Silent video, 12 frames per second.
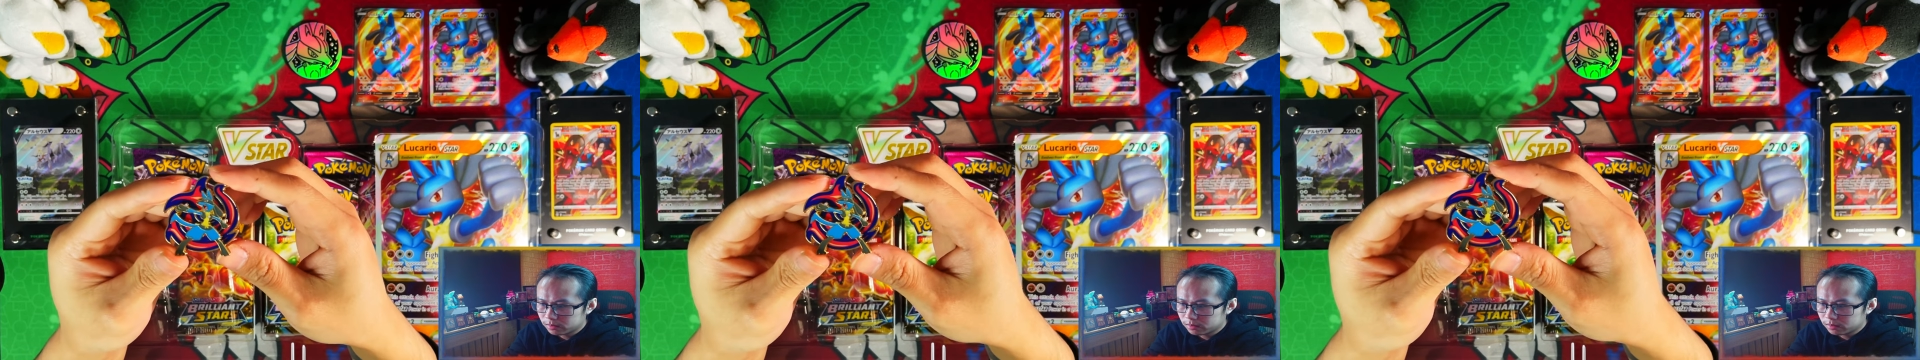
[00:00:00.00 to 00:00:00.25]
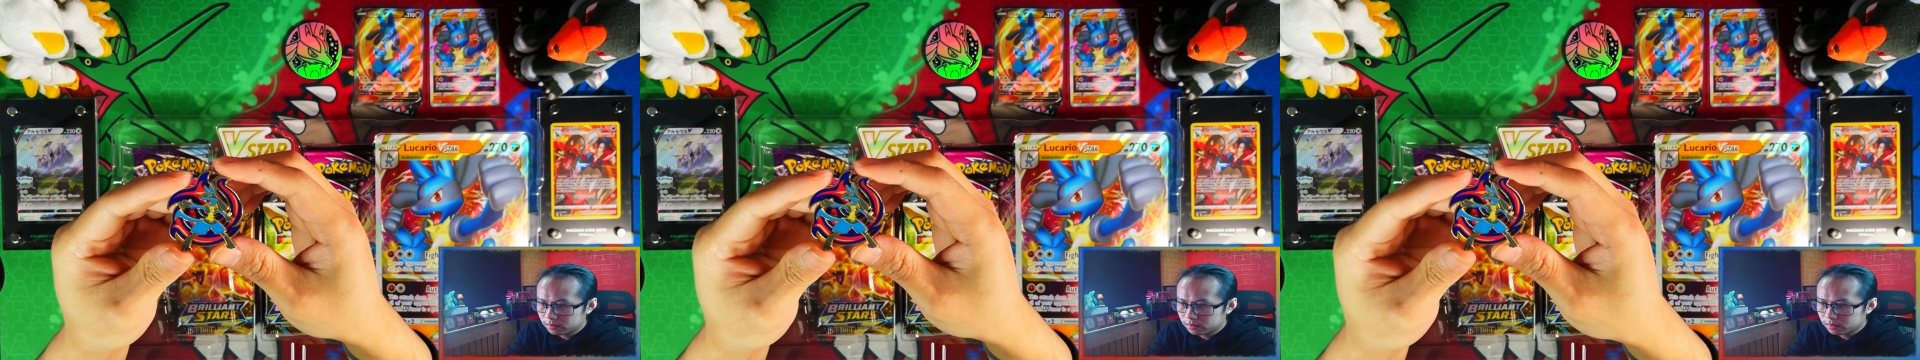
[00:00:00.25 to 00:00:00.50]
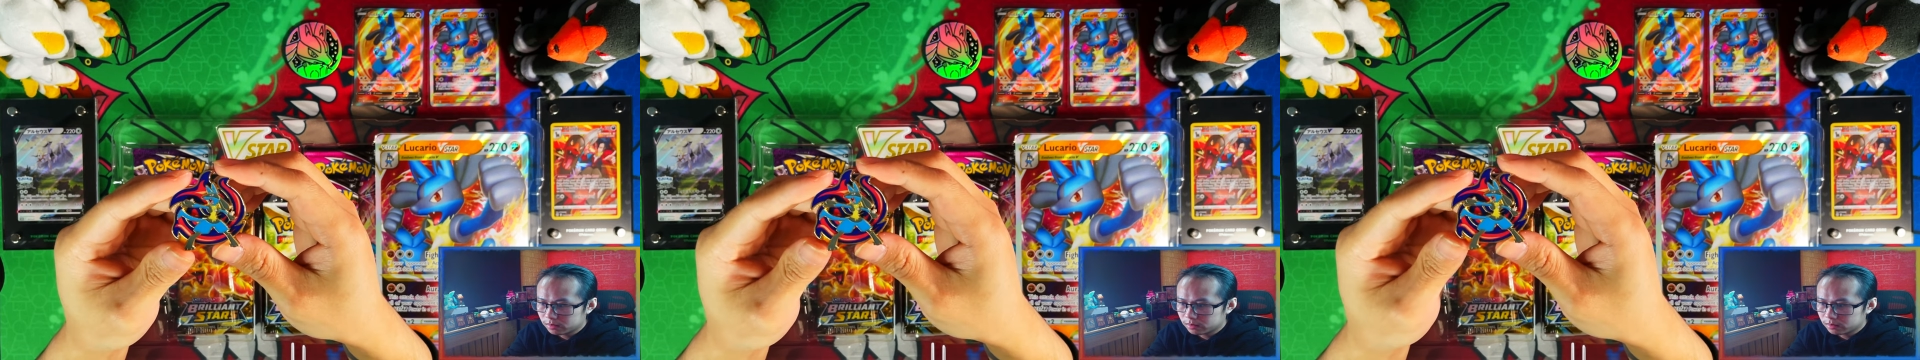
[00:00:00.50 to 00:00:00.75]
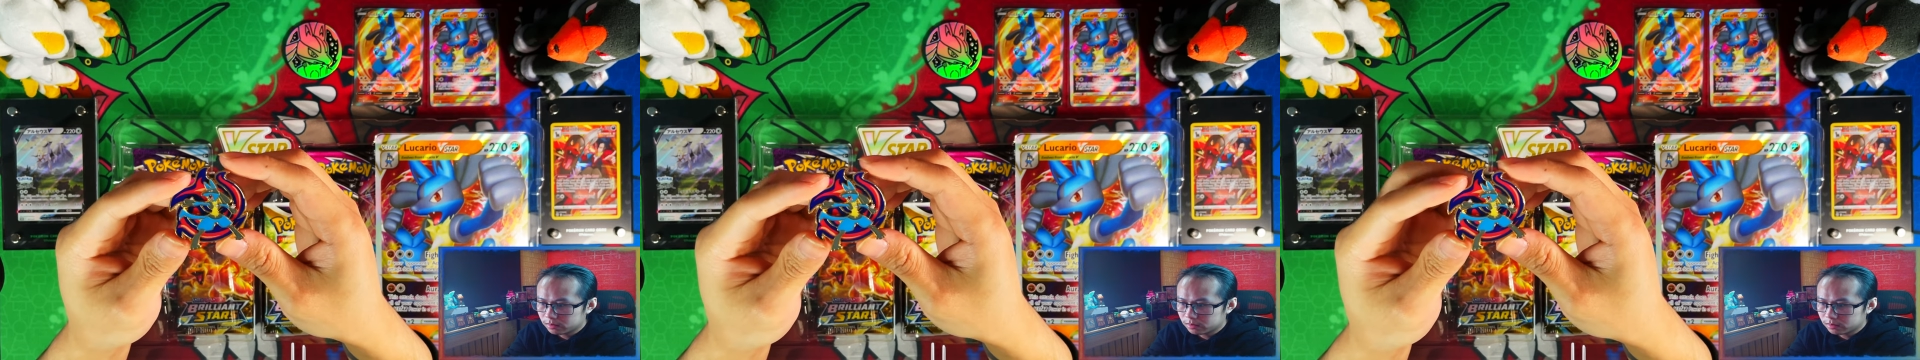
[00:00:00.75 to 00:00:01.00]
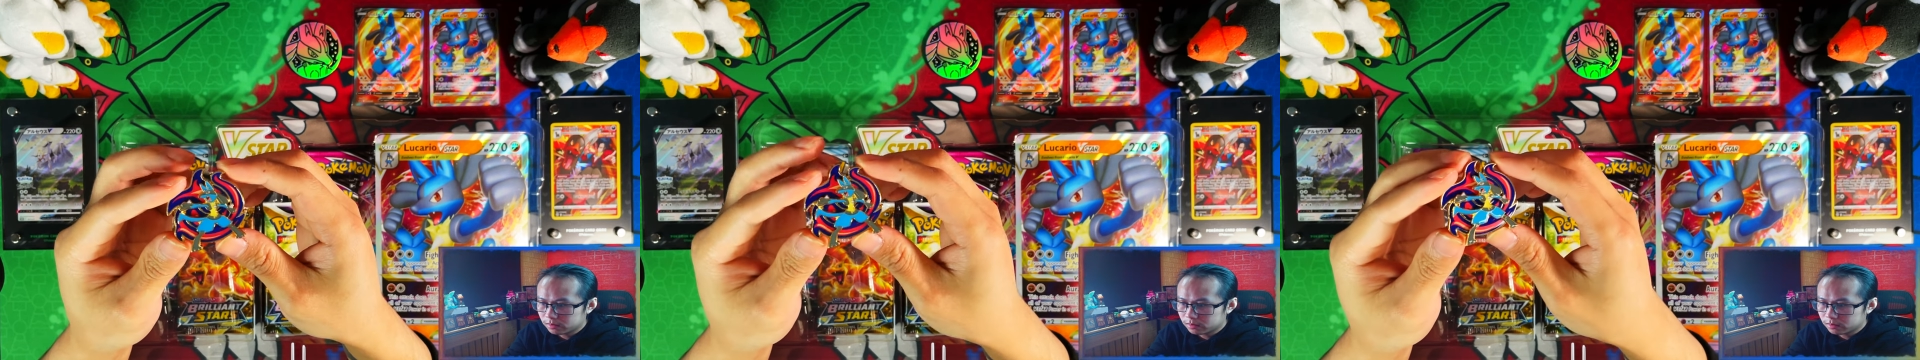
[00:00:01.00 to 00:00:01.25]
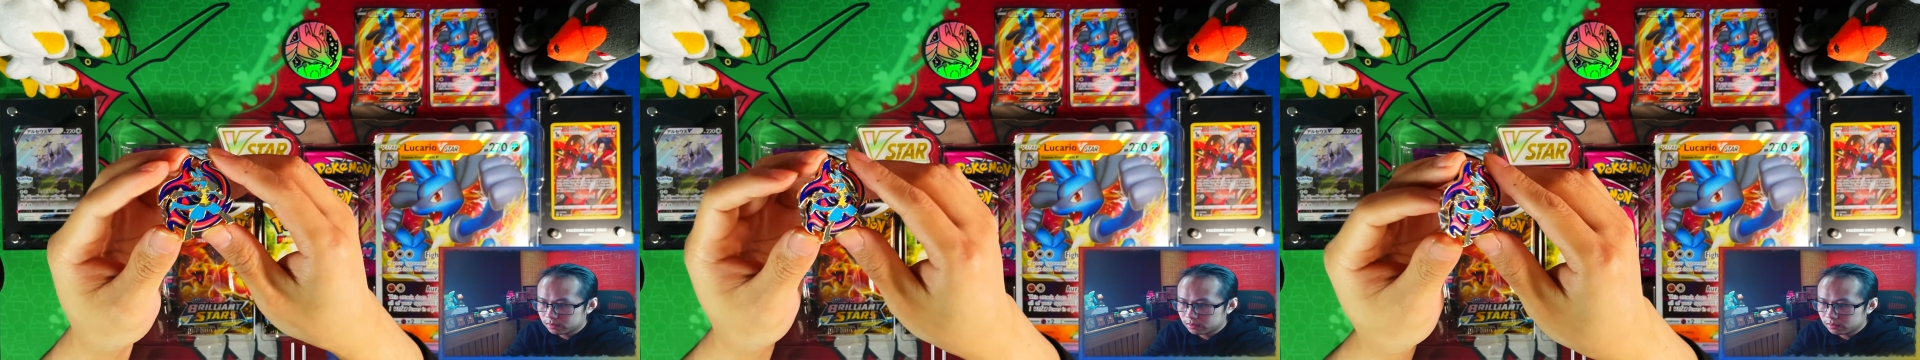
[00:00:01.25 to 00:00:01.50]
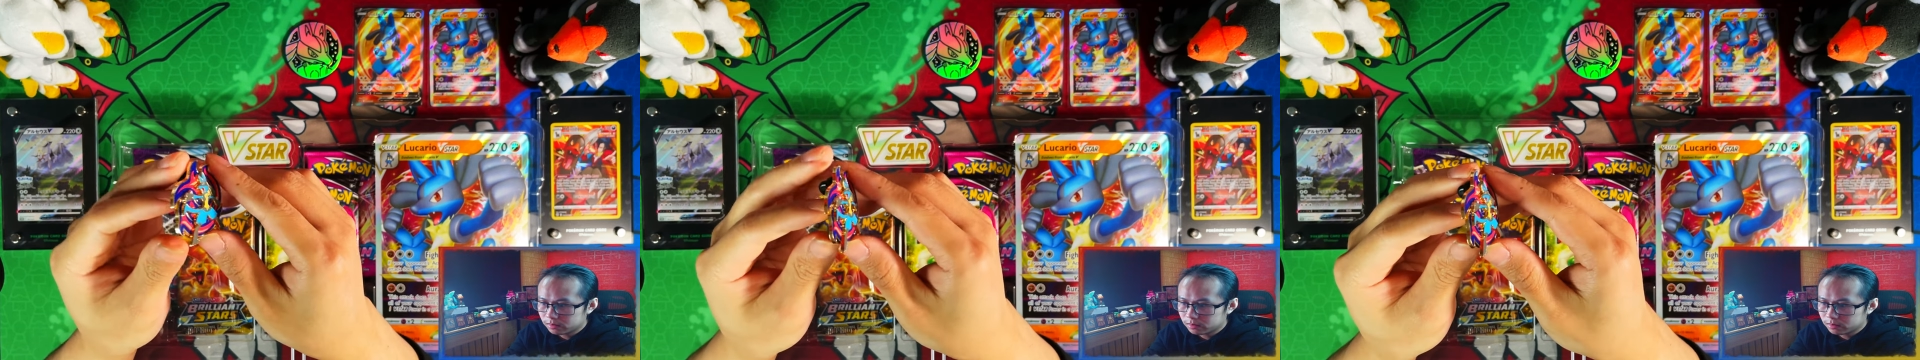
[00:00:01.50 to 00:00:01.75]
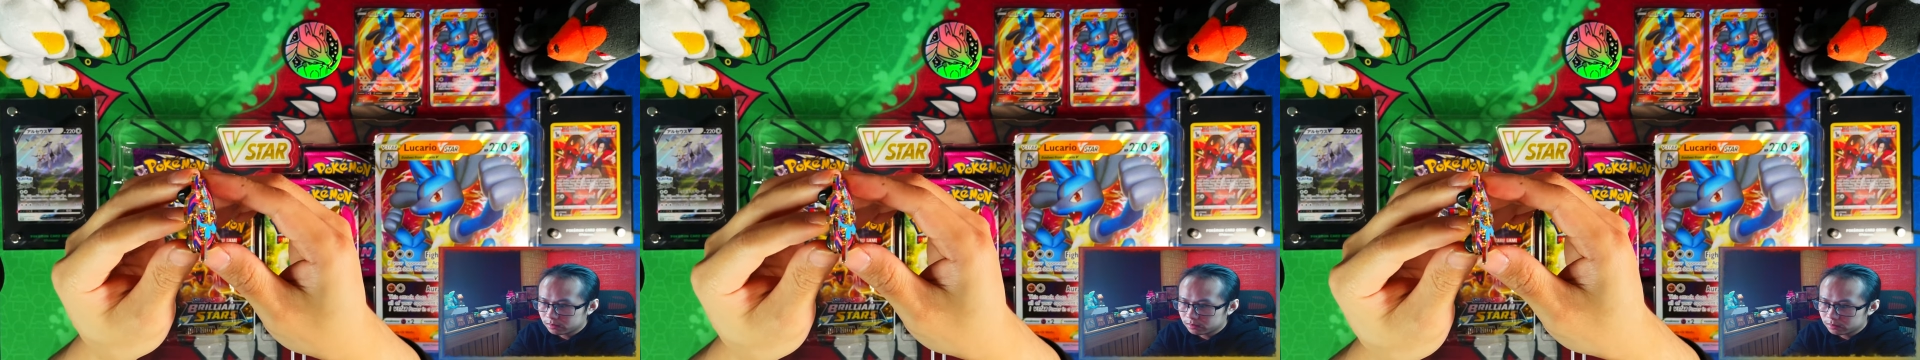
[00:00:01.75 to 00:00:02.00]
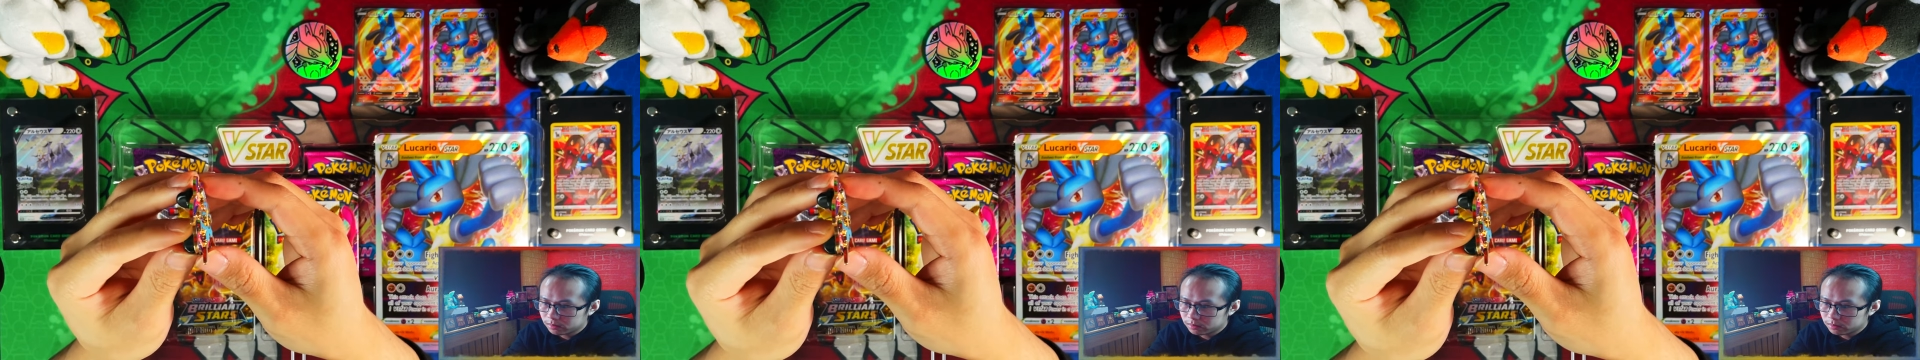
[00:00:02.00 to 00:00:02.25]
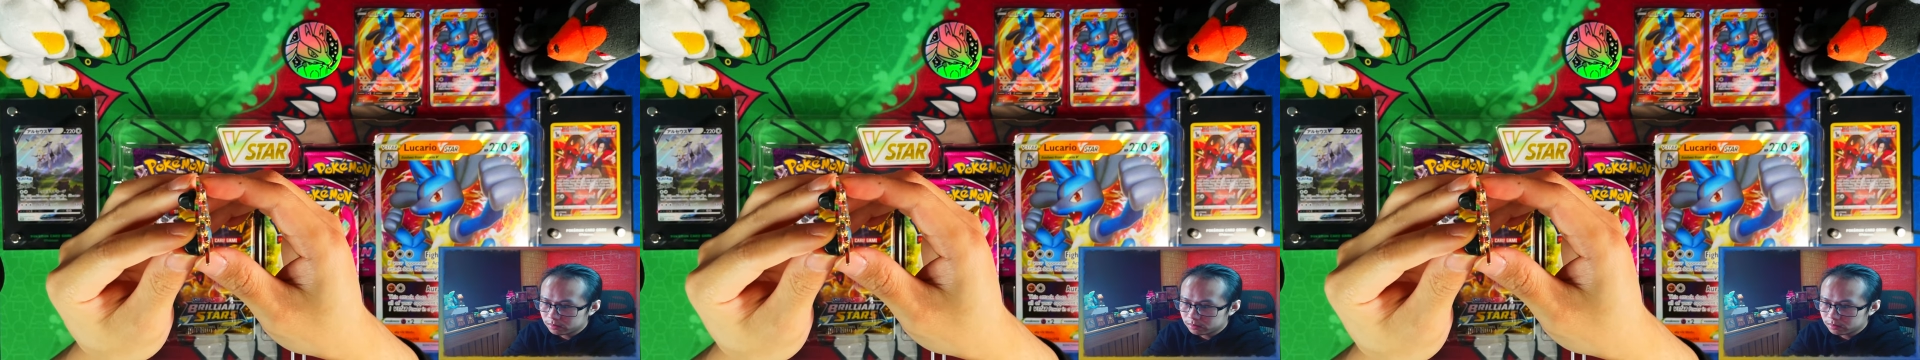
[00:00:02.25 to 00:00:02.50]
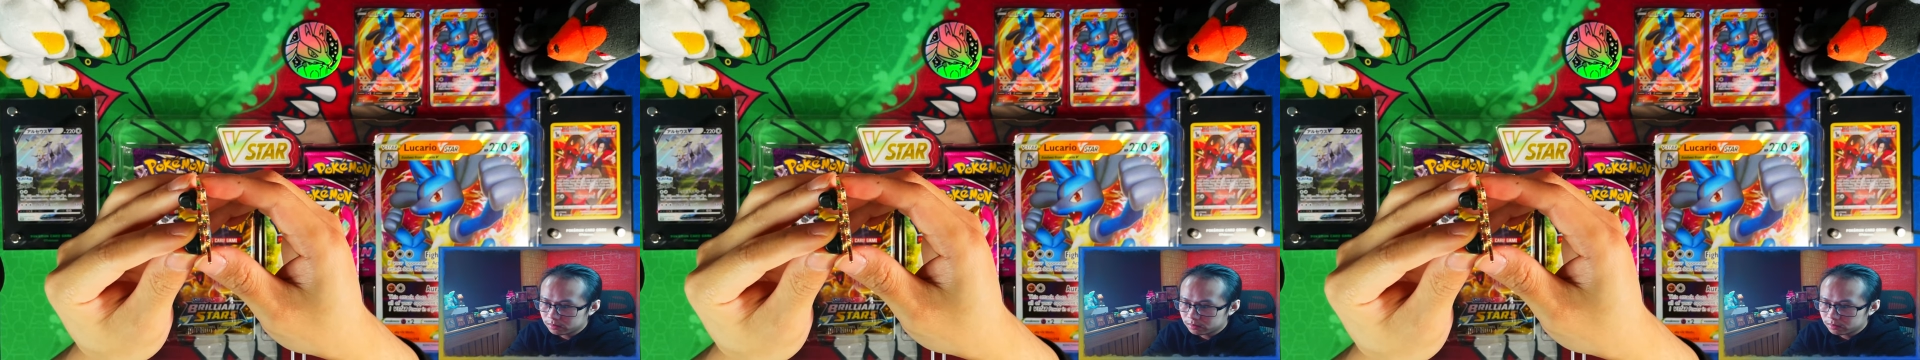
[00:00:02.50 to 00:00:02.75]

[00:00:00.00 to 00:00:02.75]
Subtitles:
(no one is talking)